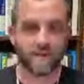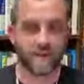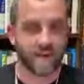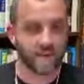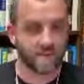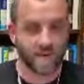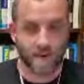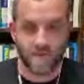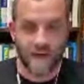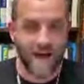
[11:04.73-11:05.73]

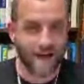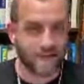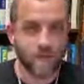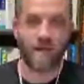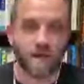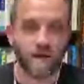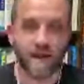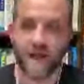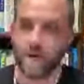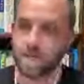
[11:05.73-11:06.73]
the hot glue
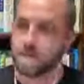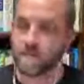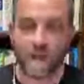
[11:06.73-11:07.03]
gun out.